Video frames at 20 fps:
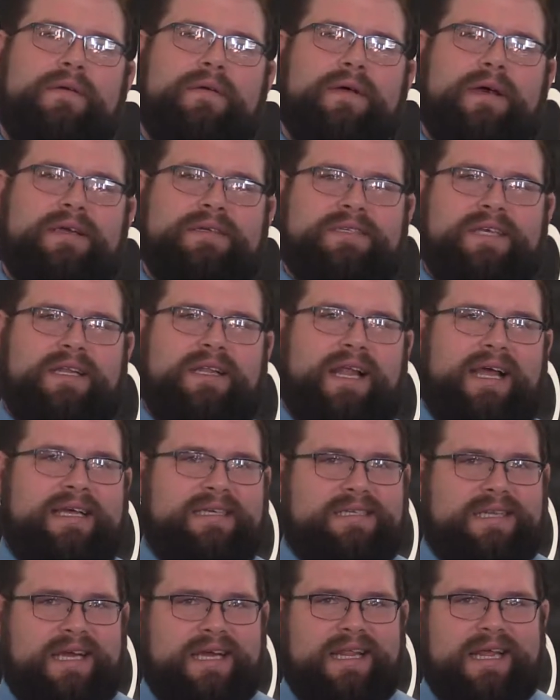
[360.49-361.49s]
I said
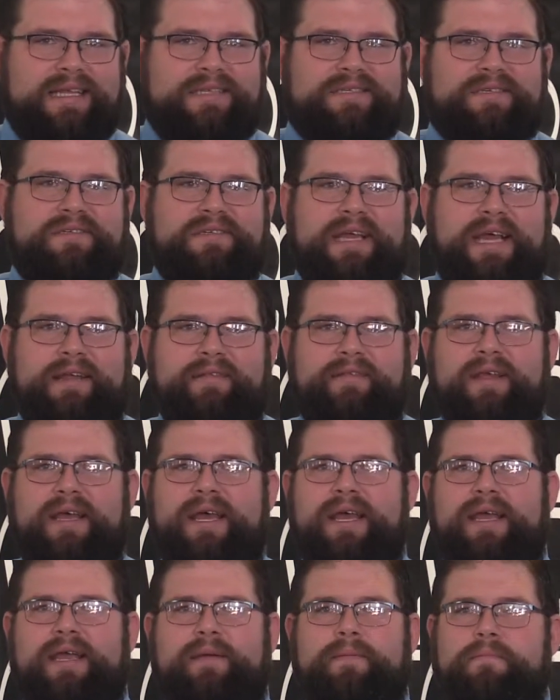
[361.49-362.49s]
last night, that's a sad
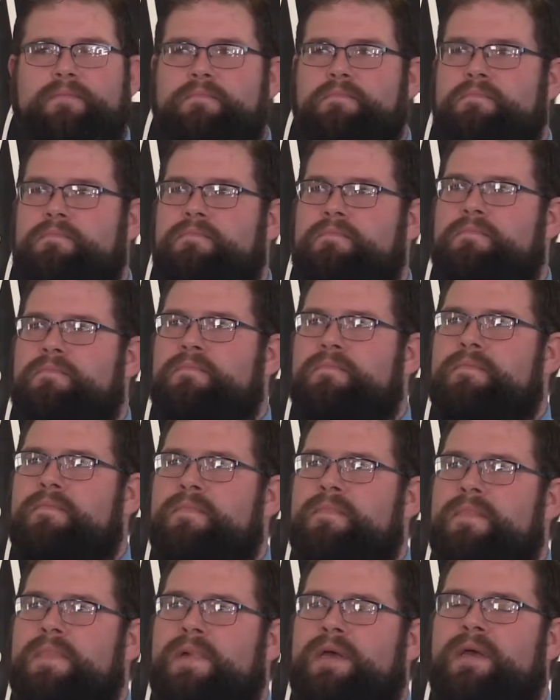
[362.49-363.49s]
thing.
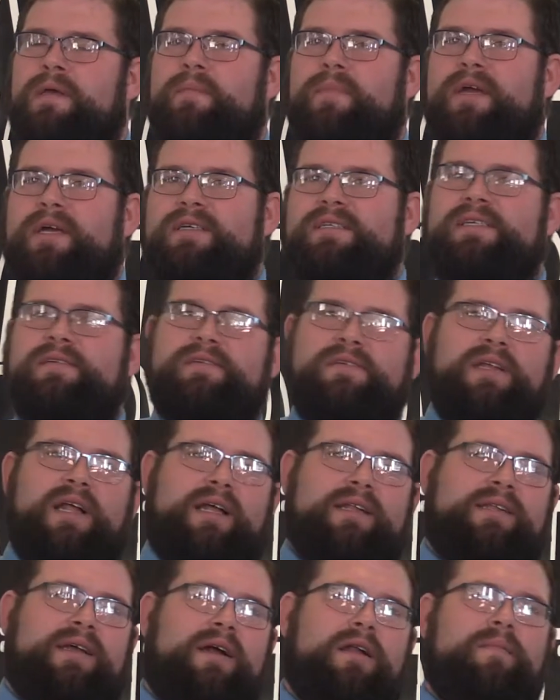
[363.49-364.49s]
Because this is
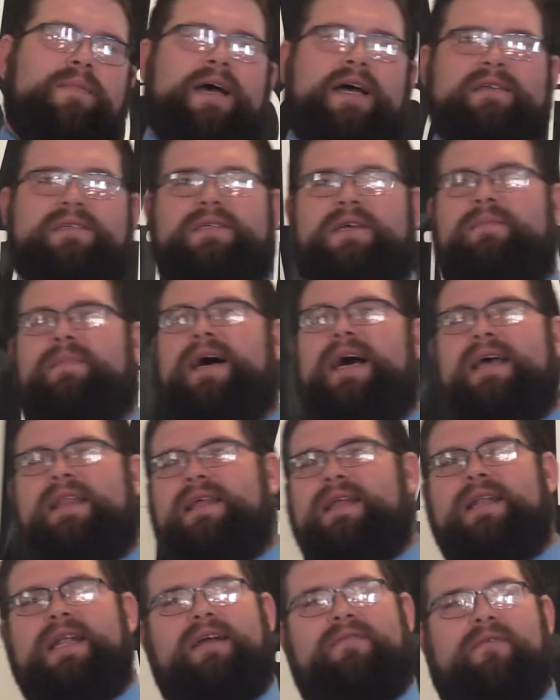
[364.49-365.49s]
not talking about somebody
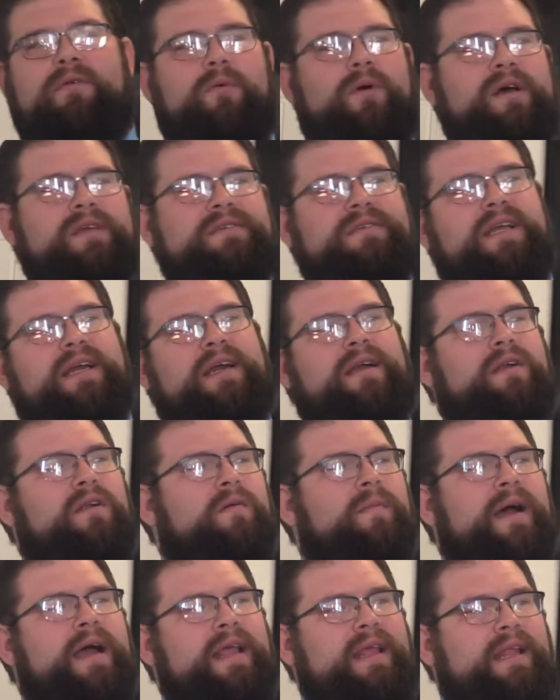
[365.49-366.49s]
that never was there,
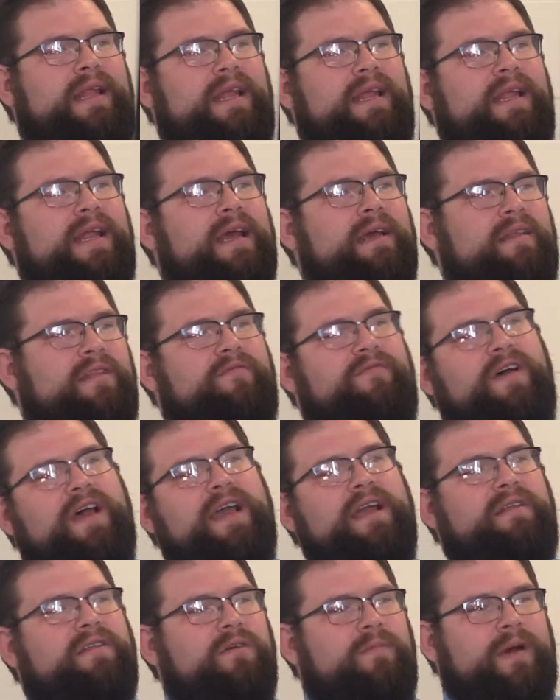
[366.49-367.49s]
nobody that didn't have the
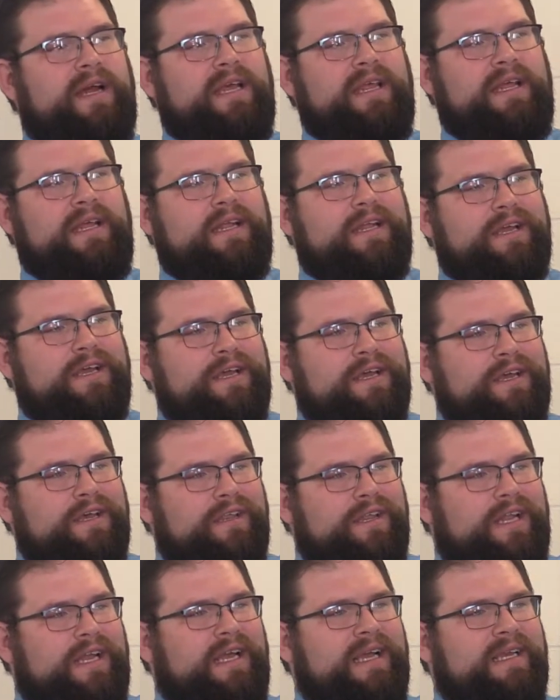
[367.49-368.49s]
faith, nobody that,
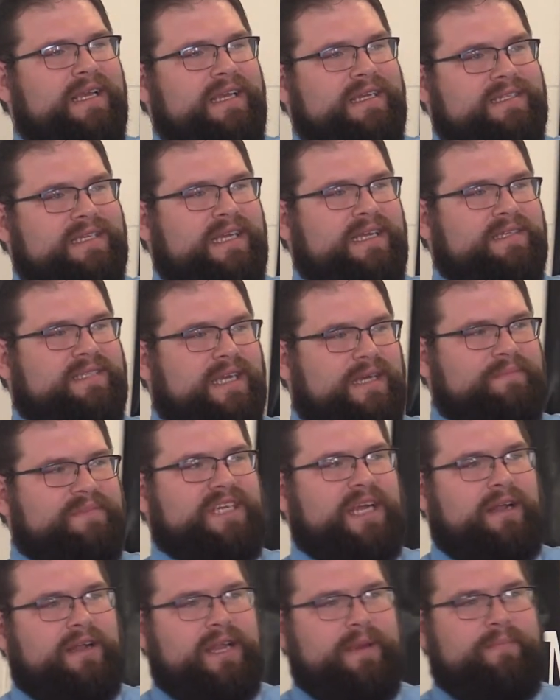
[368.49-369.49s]
that it, it said some
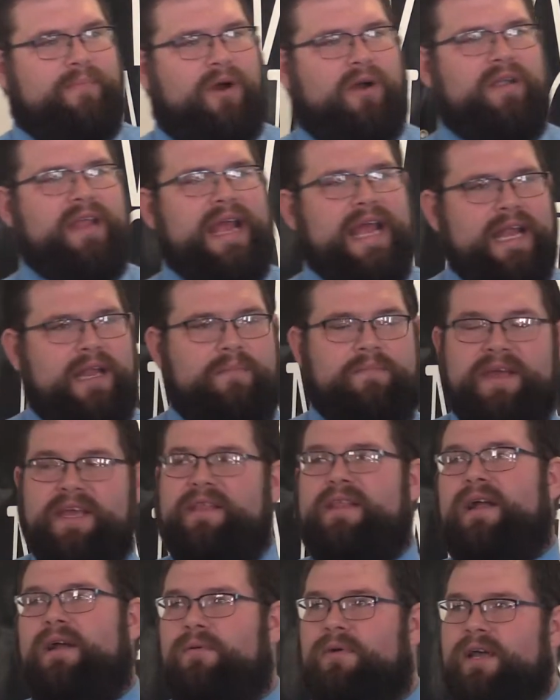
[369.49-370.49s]
shall depart. They had to be
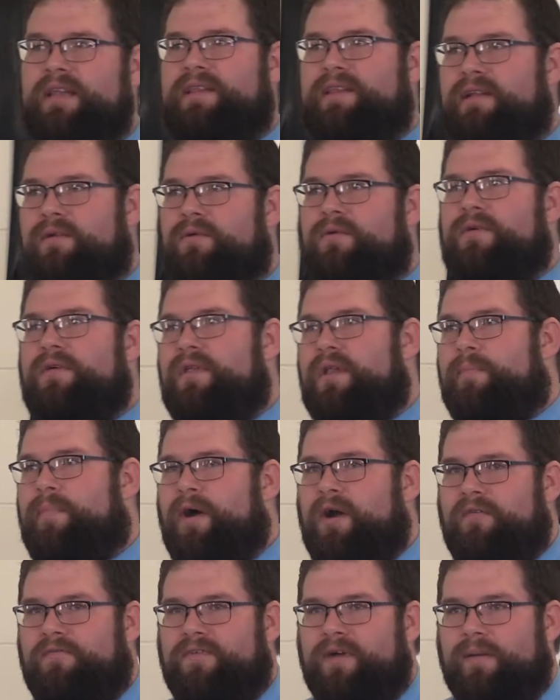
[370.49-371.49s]
there with it in order to
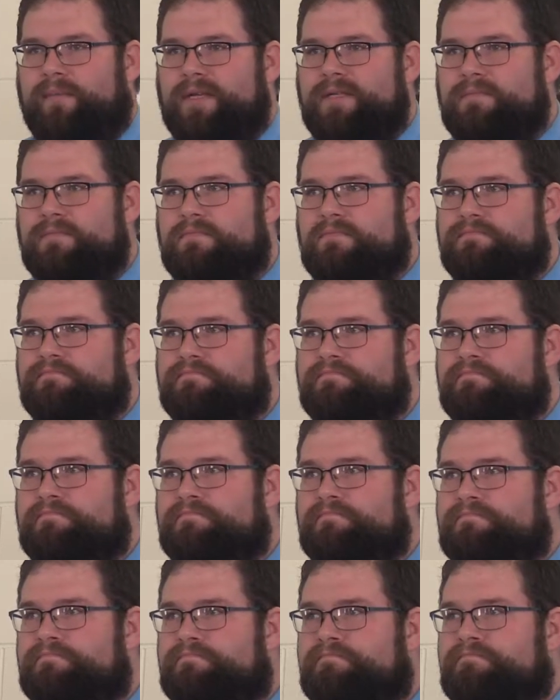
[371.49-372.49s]
depart from it. That's
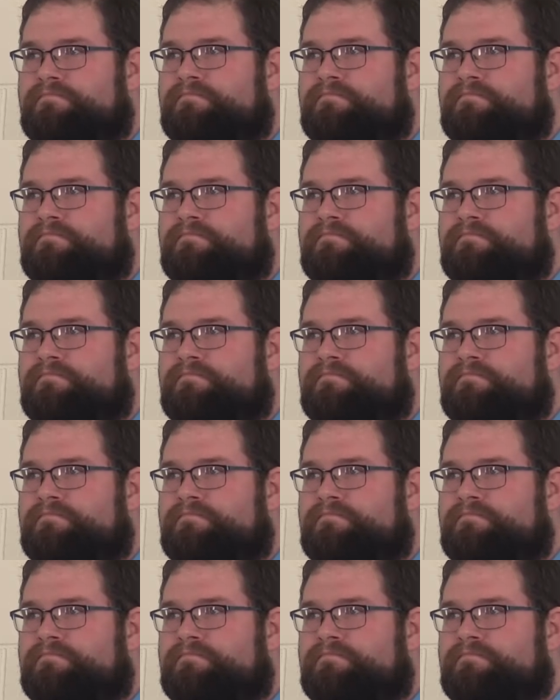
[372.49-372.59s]
right.